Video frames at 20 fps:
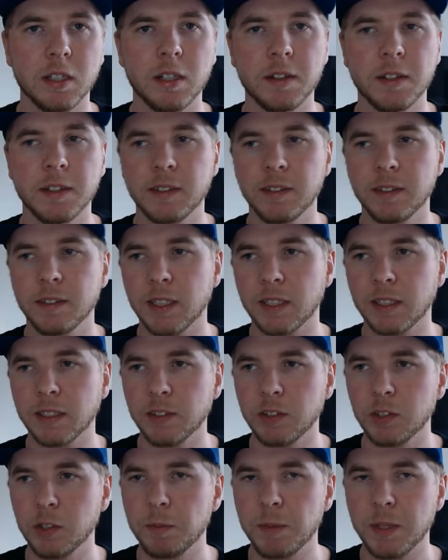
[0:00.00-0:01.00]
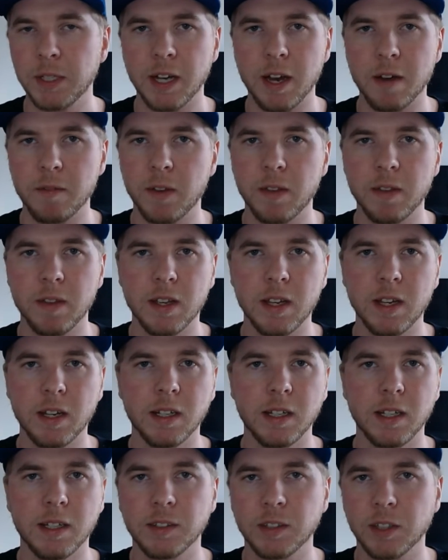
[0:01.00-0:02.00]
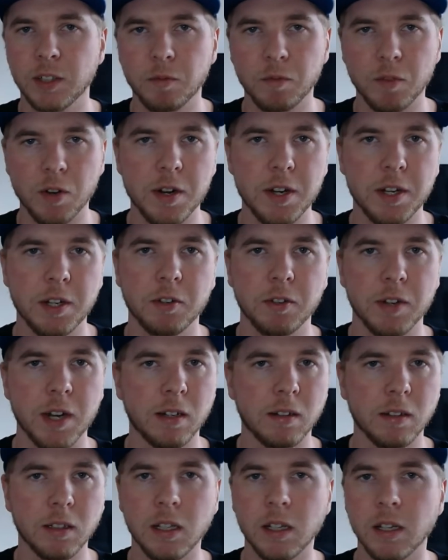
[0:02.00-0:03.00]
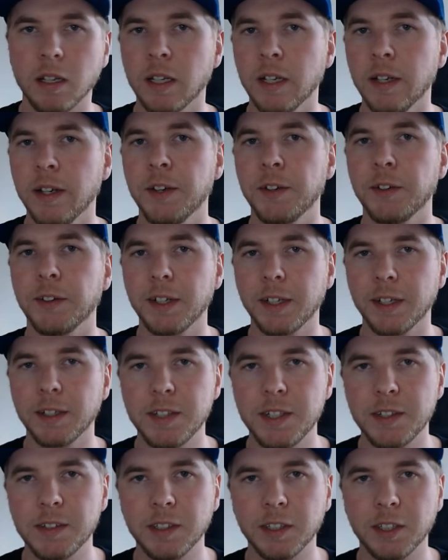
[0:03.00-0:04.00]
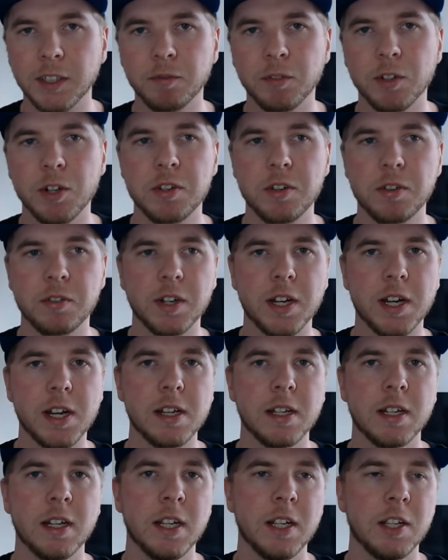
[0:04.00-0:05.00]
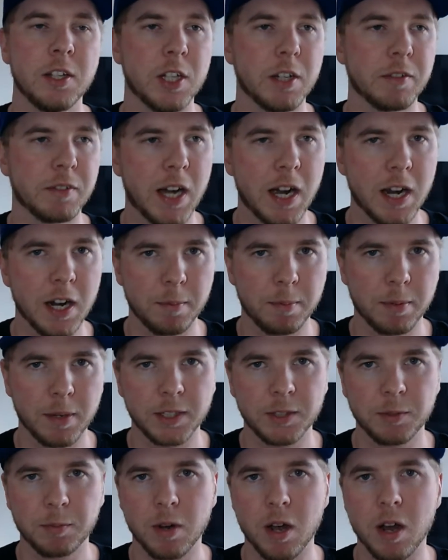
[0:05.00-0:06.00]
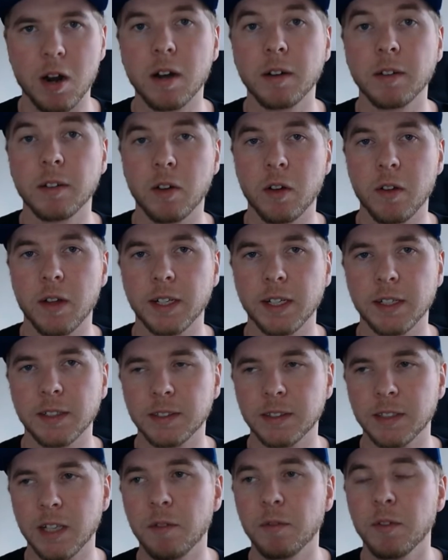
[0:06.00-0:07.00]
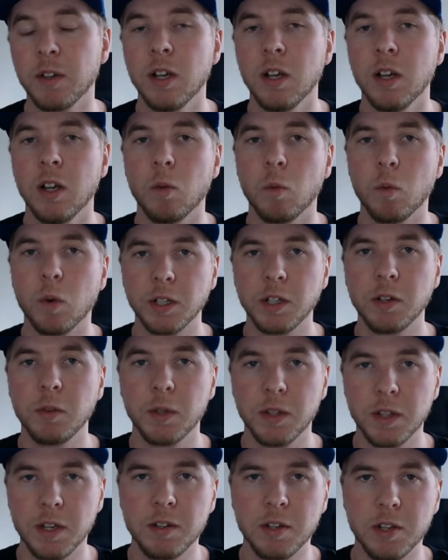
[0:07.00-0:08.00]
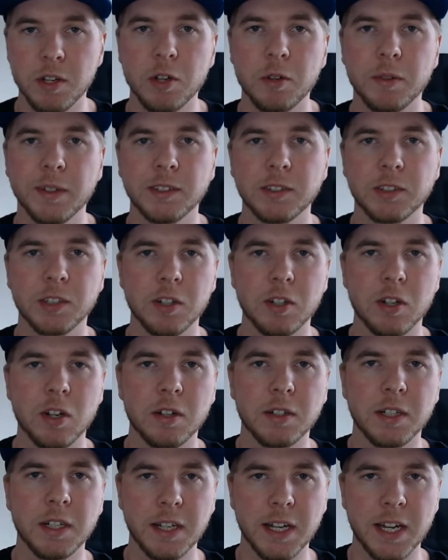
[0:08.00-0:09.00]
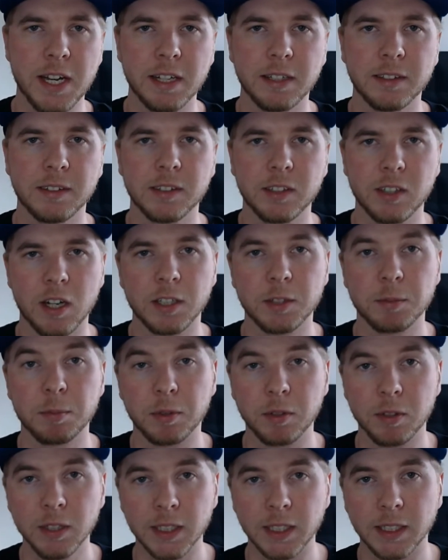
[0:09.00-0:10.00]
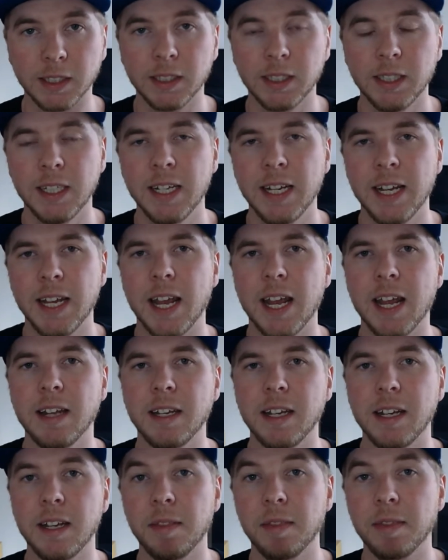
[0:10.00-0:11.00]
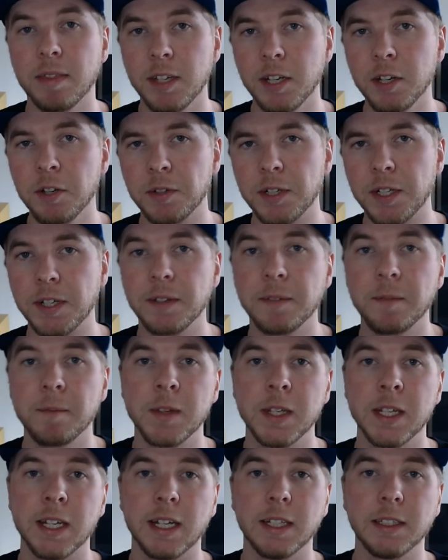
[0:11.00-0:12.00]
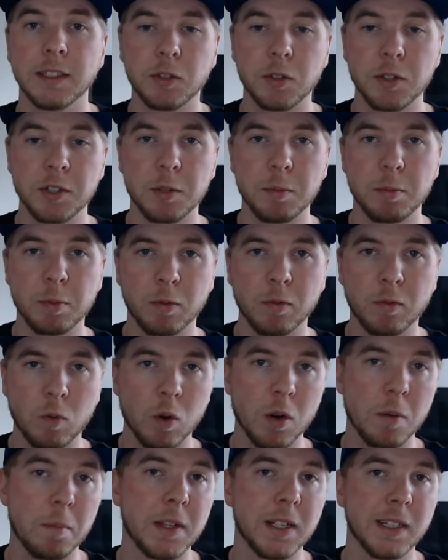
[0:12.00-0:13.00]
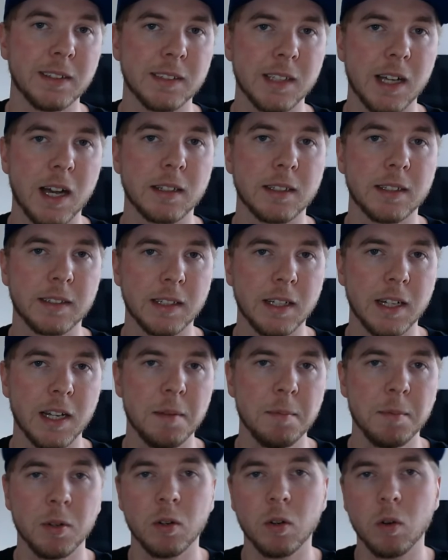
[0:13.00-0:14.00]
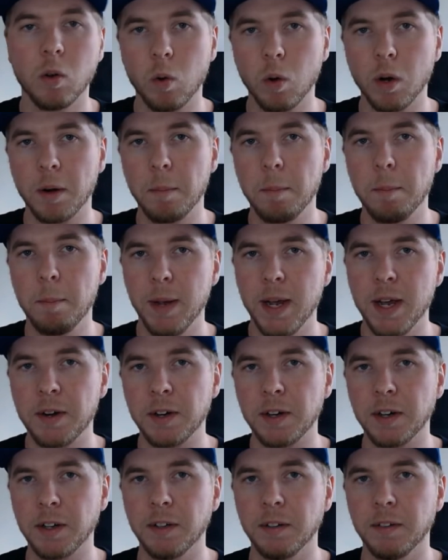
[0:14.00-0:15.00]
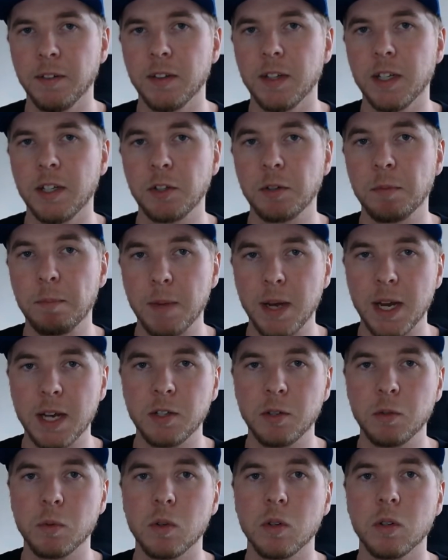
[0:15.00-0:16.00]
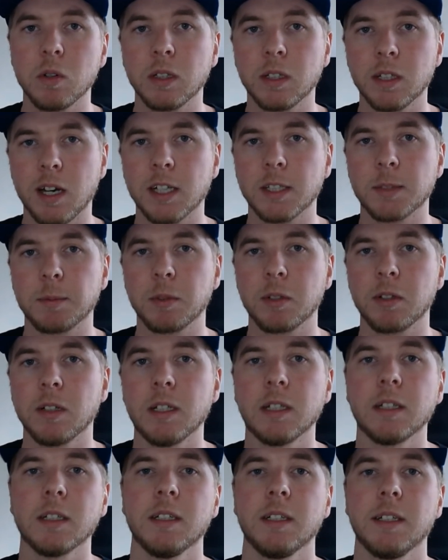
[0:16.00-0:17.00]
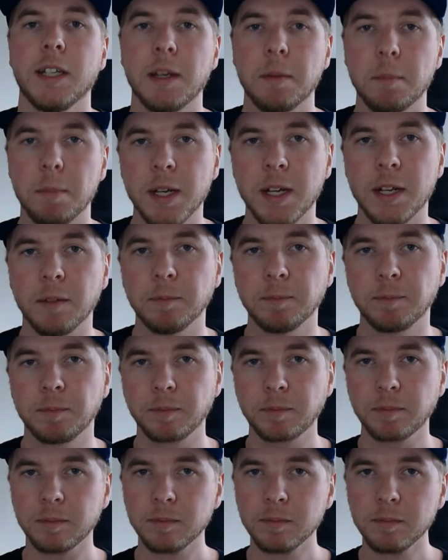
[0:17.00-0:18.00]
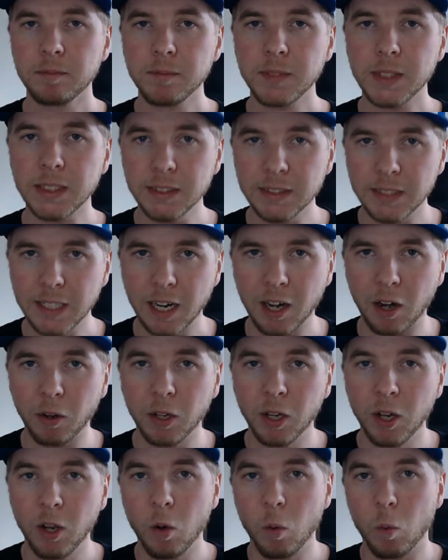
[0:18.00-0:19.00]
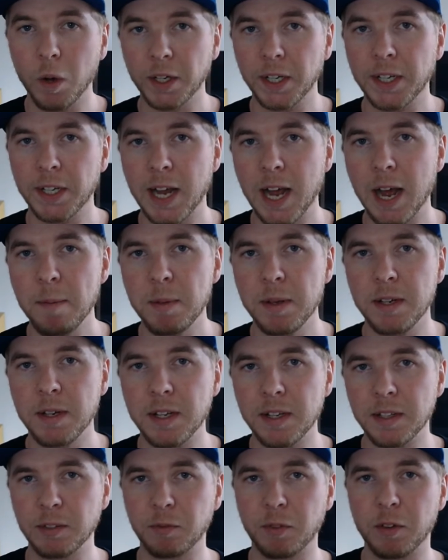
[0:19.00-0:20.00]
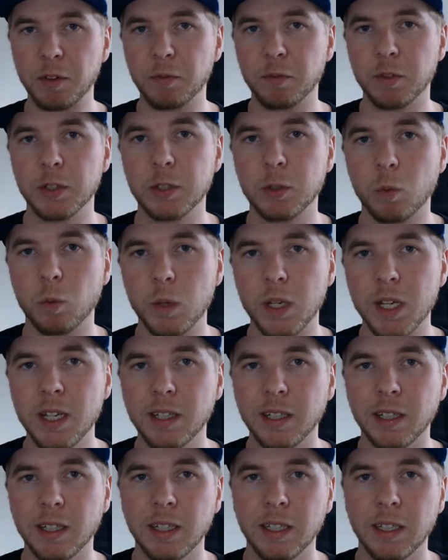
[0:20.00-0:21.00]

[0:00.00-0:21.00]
and this is like assuming everything is converting correctly, you're getting a decent conversion rate, you have a higher priced product and all that kind of stuff. What you would then do is turn on enhanced cost per click. And in theory, it's going to perform the exact same or better than your manual cost per click campaign. Now, what can happen is for the first week,